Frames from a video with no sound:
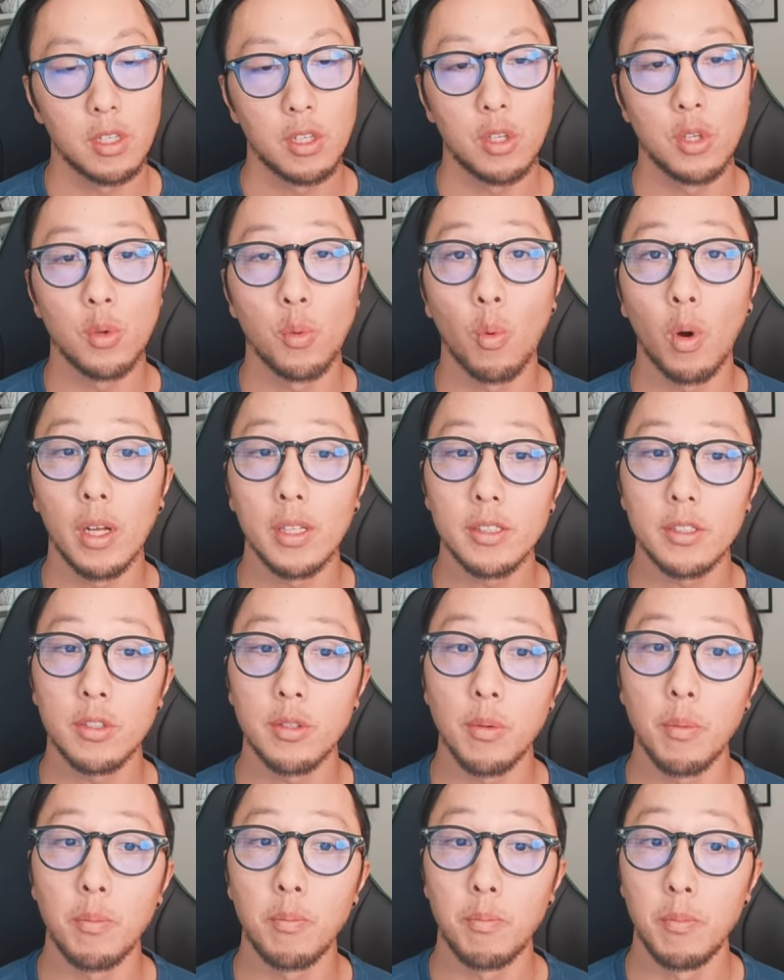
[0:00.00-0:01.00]
you want
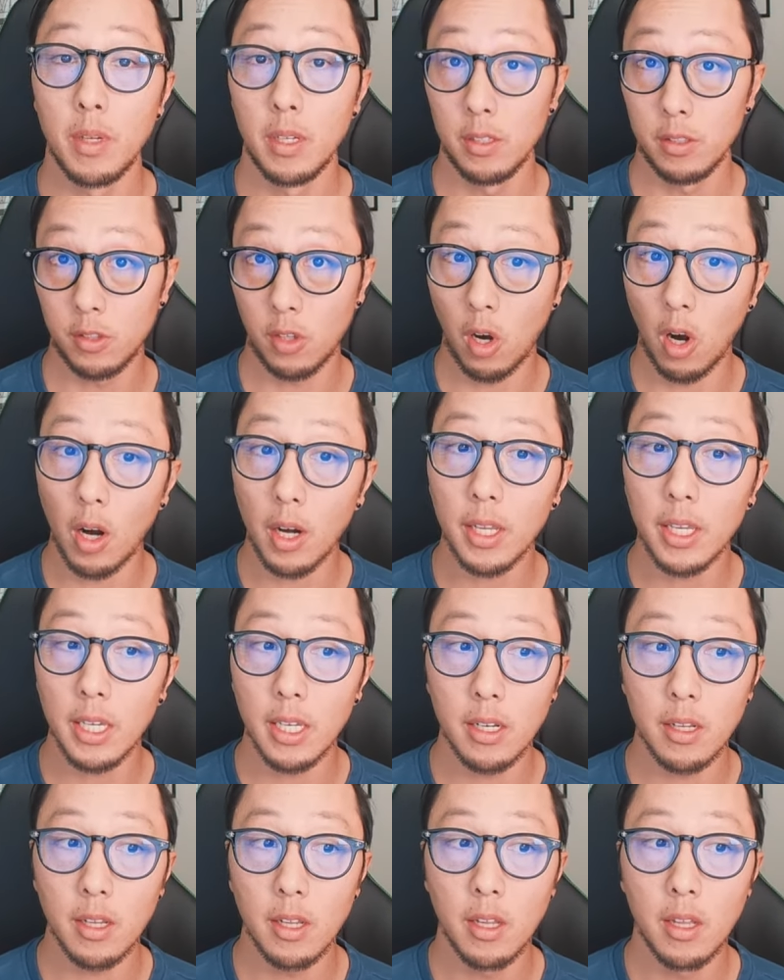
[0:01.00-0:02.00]
to target